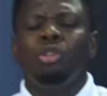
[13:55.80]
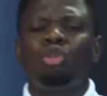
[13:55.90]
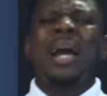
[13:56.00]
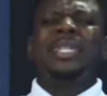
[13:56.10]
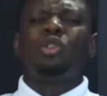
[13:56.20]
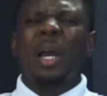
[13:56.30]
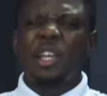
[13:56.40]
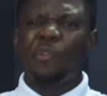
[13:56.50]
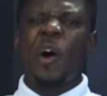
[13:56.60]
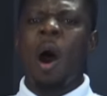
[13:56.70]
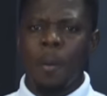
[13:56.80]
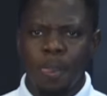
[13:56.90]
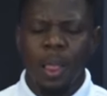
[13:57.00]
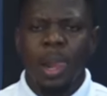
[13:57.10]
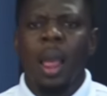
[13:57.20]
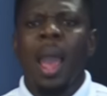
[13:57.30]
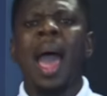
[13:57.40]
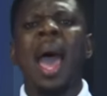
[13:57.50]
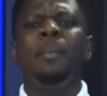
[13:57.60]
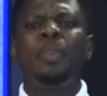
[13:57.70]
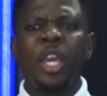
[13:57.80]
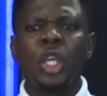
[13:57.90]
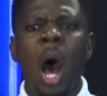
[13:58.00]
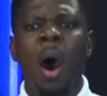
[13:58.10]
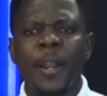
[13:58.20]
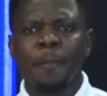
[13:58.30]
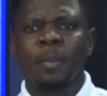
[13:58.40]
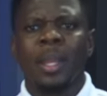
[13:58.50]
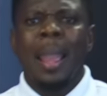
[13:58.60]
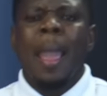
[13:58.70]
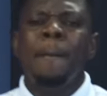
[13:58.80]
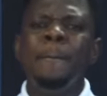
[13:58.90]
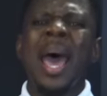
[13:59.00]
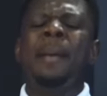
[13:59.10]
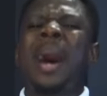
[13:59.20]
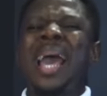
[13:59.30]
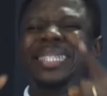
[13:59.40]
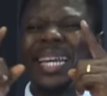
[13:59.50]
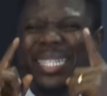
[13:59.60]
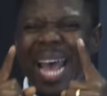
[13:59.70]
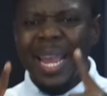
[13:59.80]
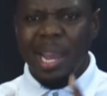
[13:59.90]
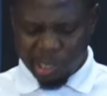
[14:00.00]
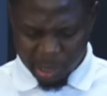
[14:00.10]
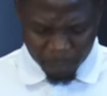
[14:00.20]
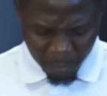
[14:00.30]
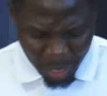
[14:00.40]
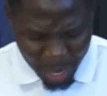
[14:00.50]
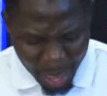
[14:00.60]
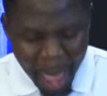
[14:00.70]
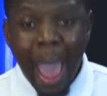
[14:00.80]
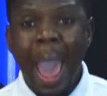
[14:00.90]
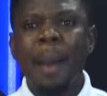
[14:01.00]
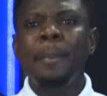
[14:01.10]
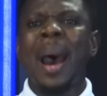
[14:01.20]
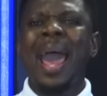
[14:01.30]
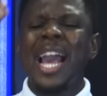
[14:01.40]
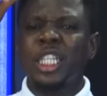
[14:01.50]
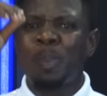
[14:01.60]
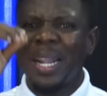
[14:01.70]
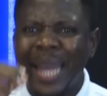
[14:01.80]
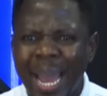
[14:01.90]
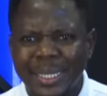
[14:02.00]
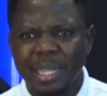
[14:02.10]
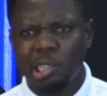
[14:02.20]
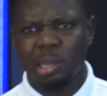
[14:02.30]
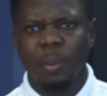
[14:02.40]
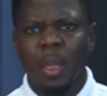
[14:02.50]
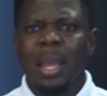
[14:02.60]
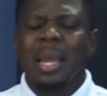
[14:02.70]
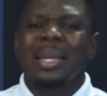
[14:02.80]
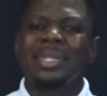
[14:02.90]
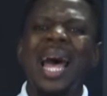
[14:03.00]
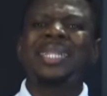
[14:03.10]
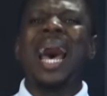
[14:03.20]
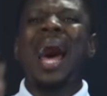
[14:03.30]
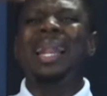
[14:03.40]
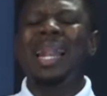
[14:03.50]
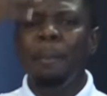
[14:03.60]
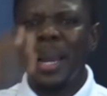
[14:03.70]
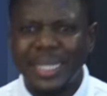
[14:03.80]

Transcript: throughout the year 2024, and, beyond, and beyond, may my desires, may my and, my expectations, and my expectations that are limited,